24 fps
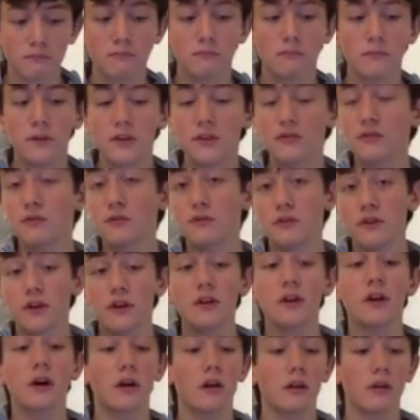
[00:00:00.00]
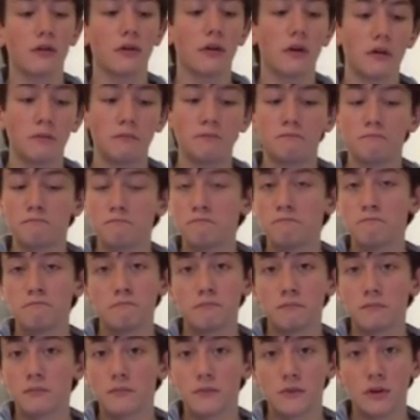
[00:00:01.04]
measles, and cholera.
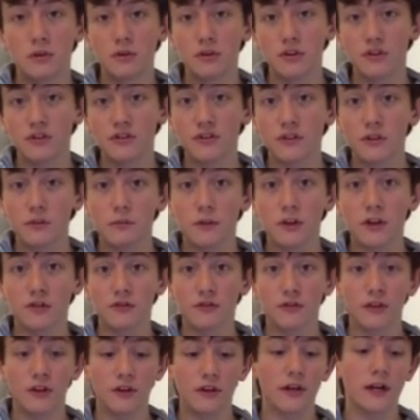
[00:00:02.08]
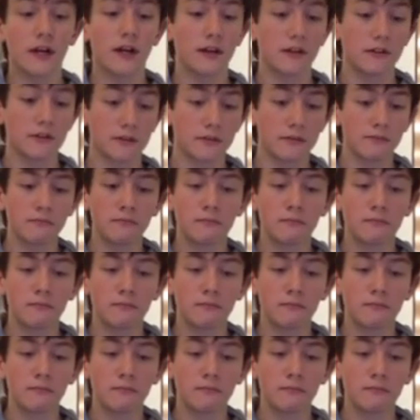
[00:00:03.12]
They were just too much for you guys.